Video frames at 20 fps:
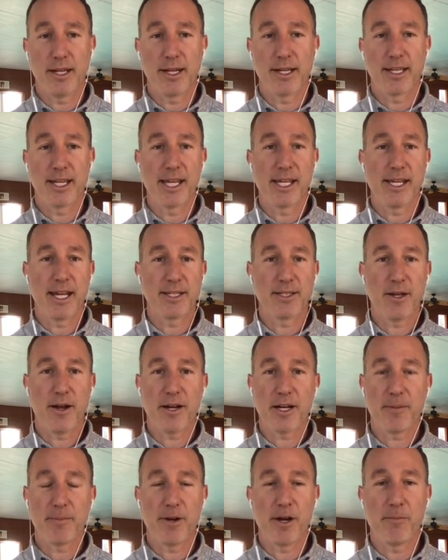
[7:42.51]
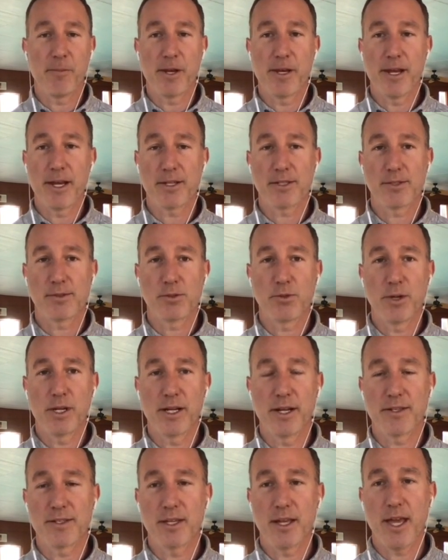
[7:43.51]
And again, I talk about my next
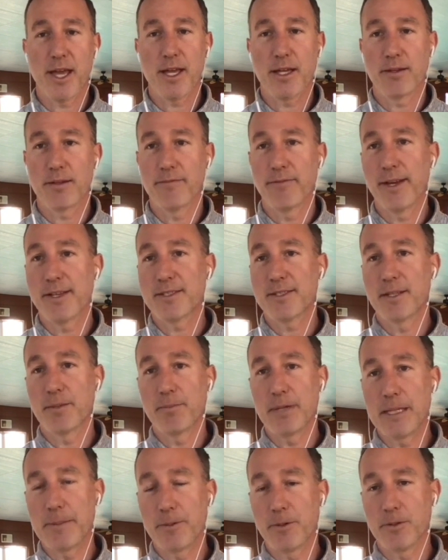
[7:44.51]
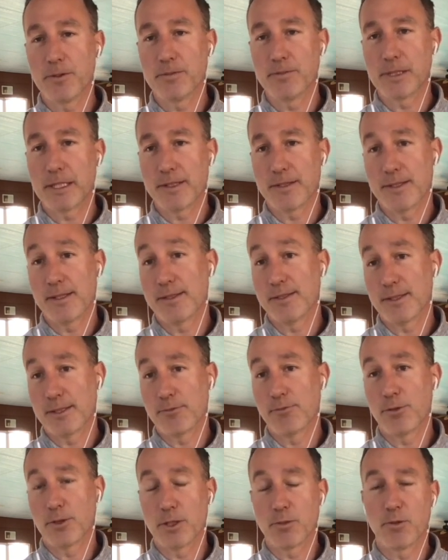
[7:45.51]
tweet. I say, hey, invest in the people because this
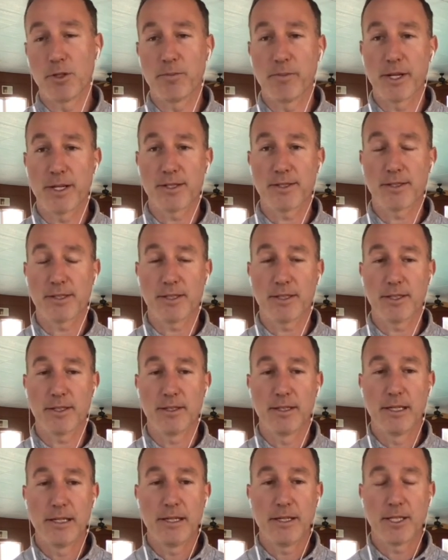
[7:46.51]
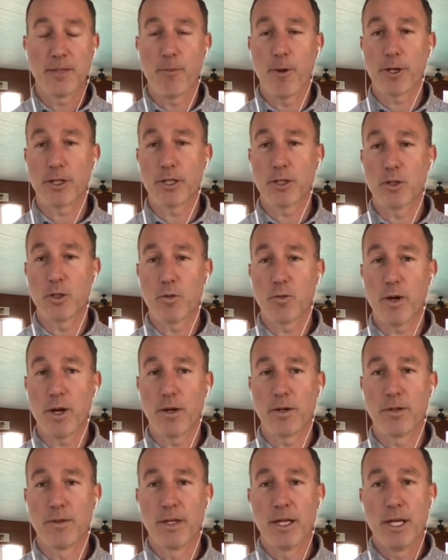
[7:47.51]
is really what makes uh, the market go
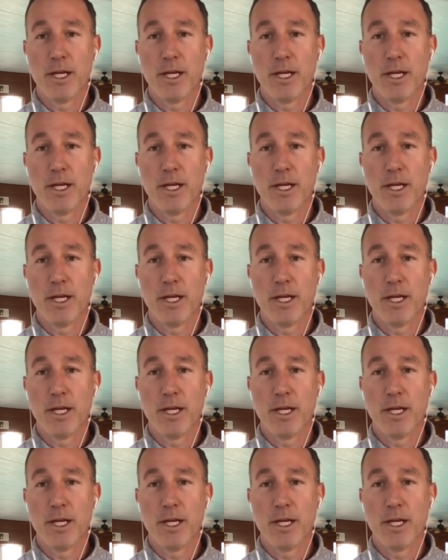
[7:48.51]
round.